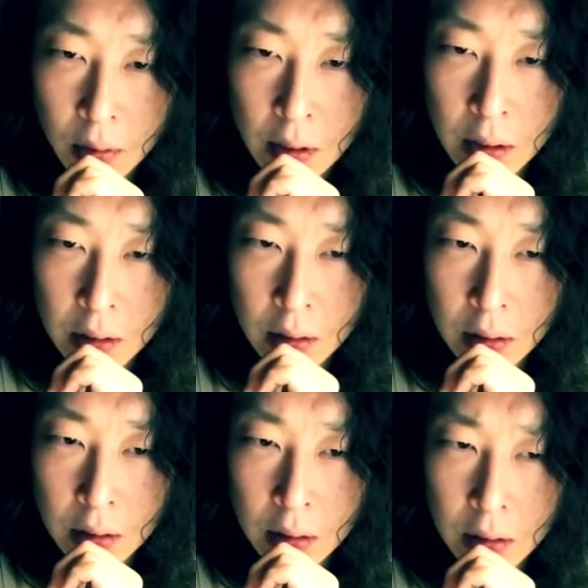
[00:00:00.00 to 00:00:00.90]
And
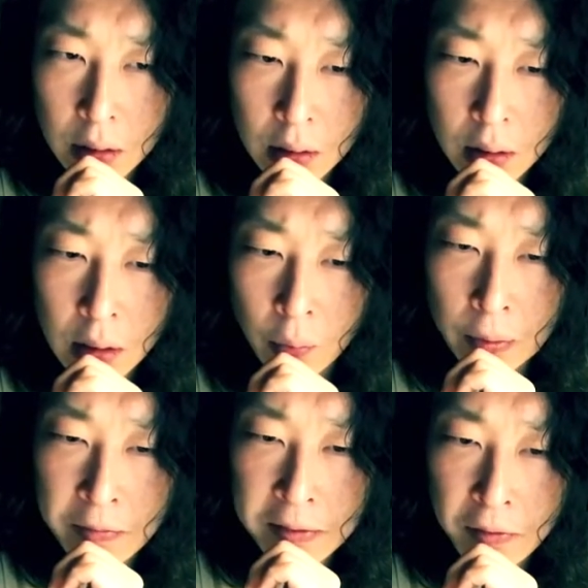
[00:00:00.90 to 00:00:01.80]

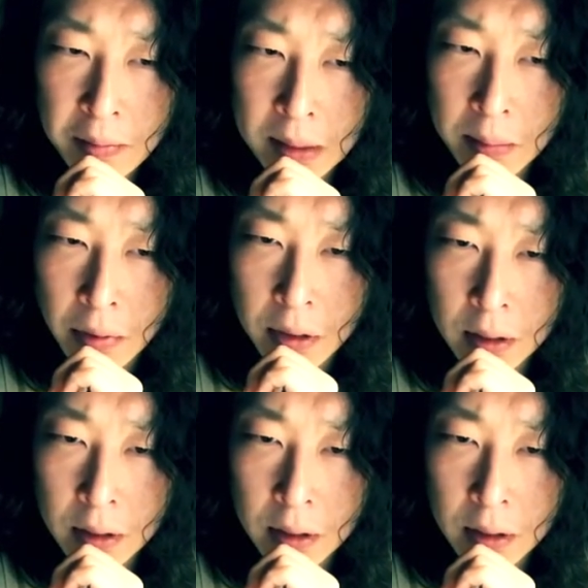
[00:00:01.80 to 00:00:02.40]
when people